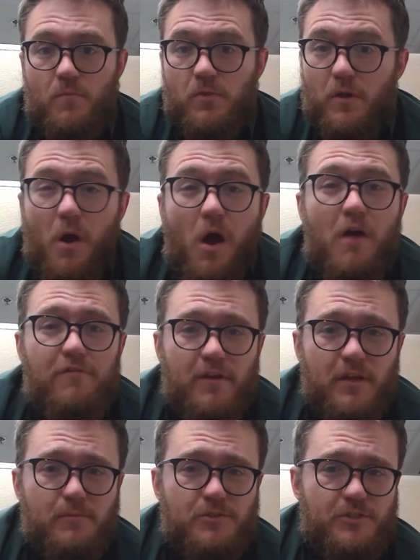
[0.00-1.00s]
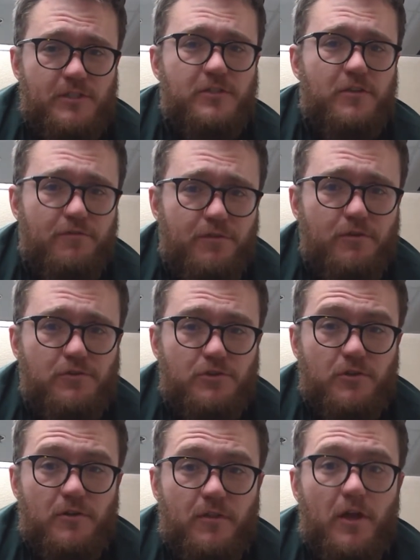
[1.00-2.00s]
There are vending machines of the
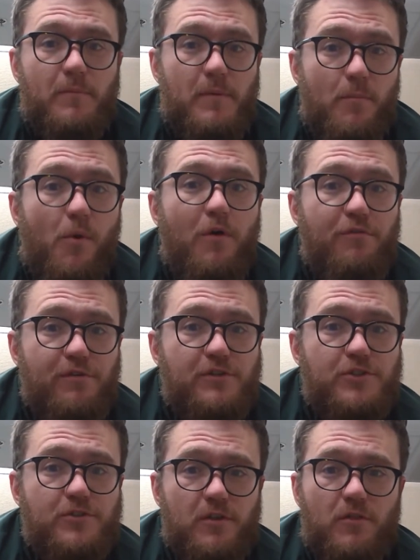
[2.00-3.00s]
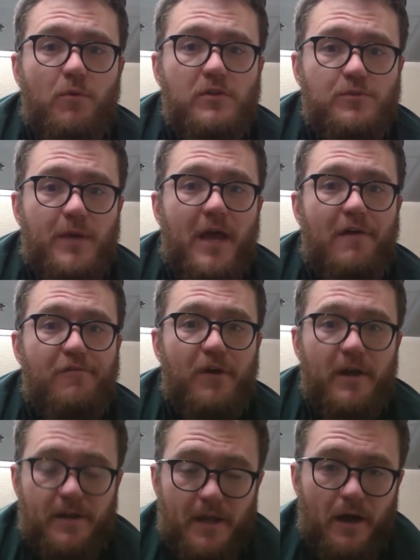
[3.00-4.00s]
future that'll be more efficient than the ones we have
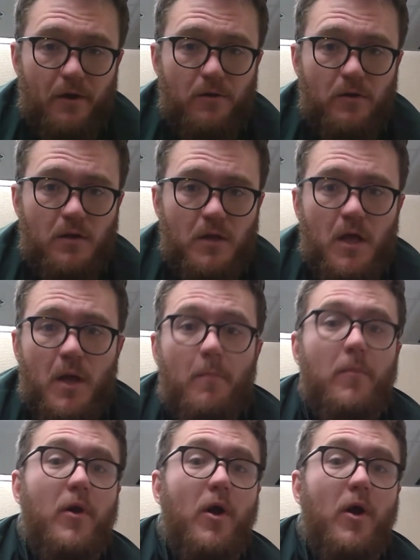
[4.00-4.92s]
right now, but